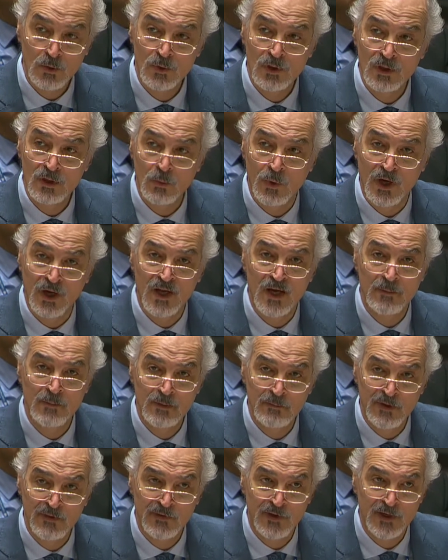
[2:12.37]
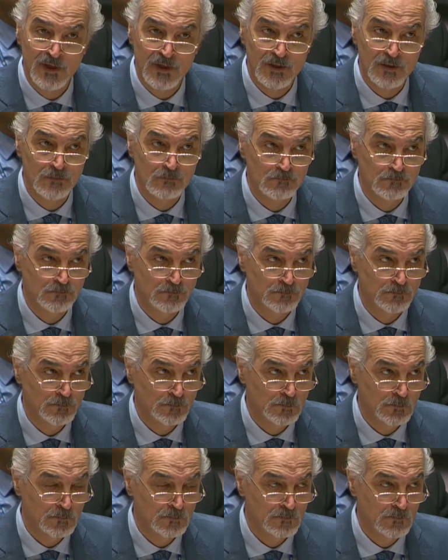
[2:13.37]
not to shoulder
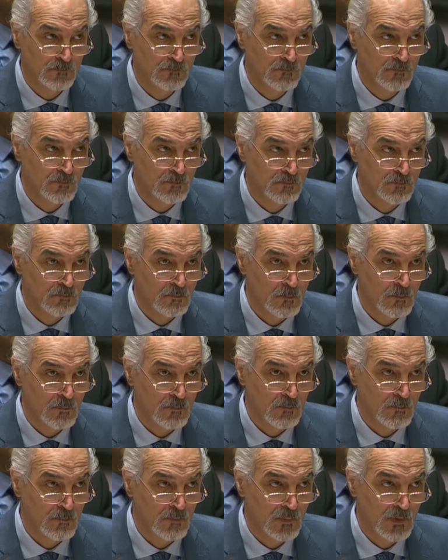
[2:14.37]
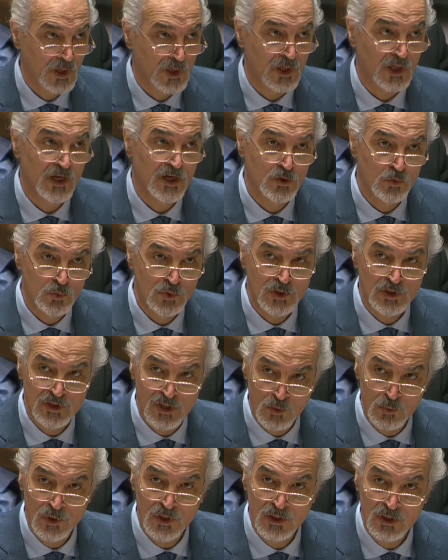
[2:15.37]
your responsibilities
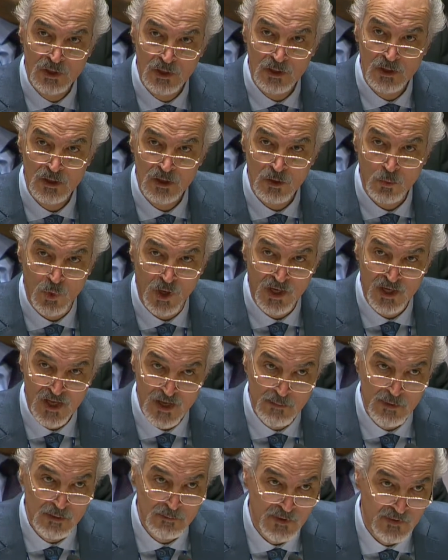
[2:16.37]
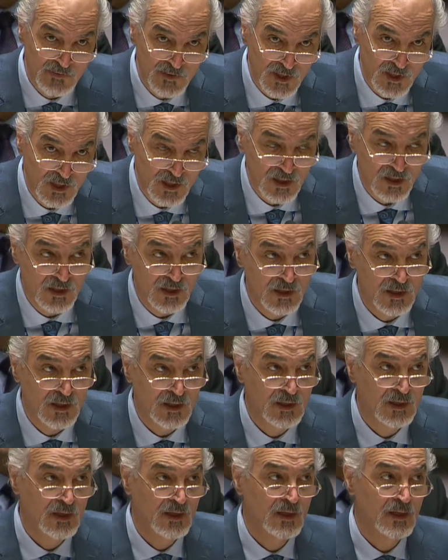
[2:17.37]
along international law and the UN
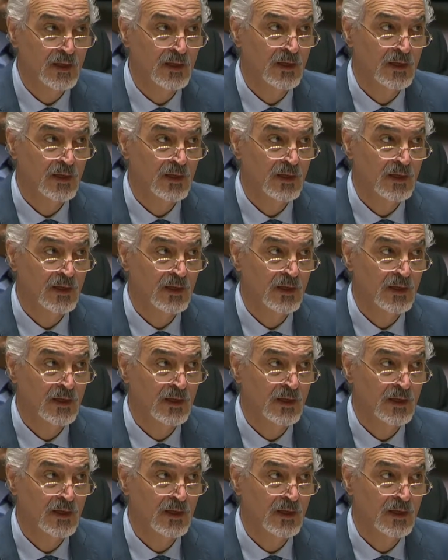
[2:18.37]
Charter.